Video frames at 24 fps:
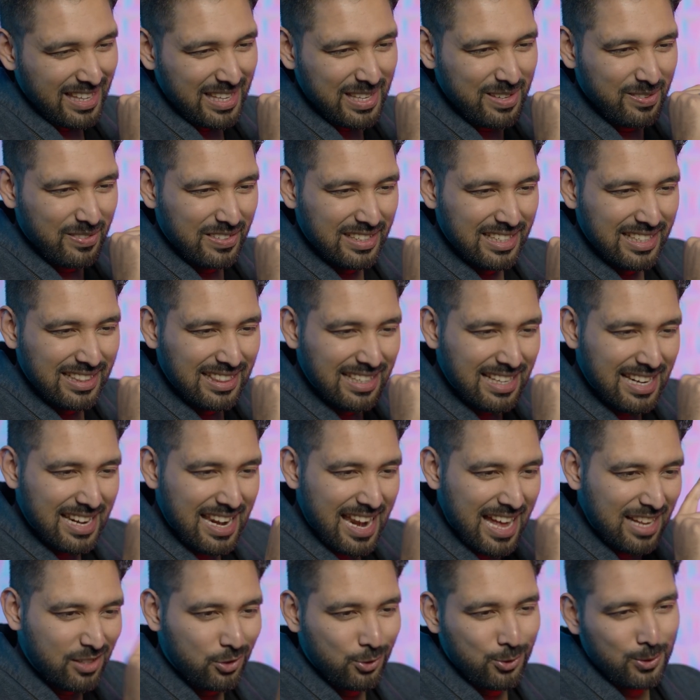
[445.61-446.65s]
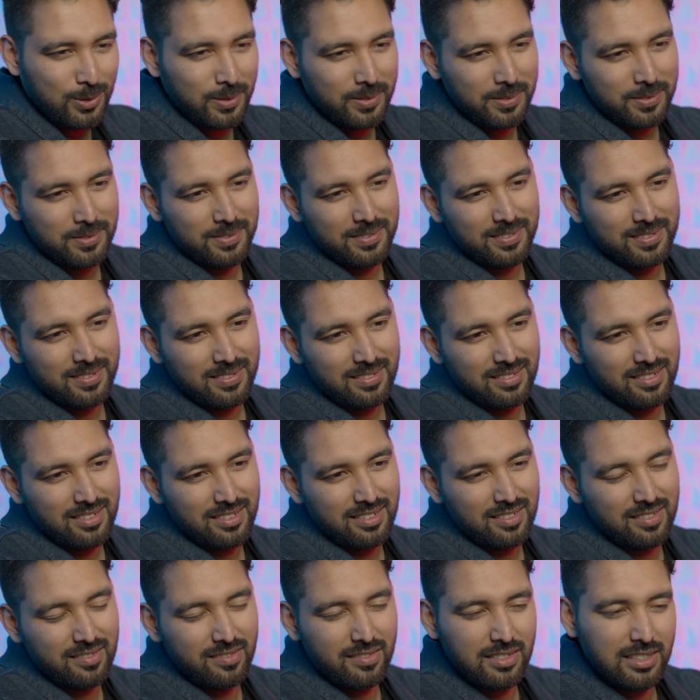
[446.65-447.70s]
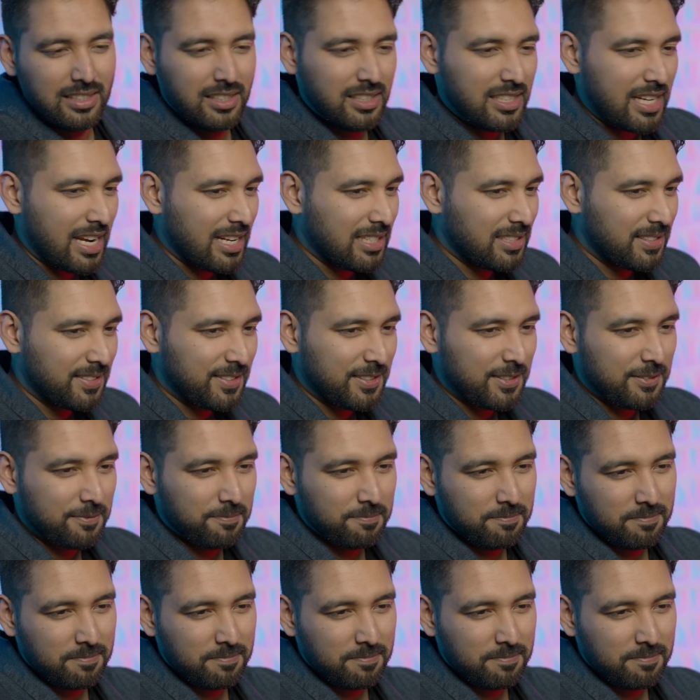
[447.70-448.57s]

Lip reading: even in the natural, will change.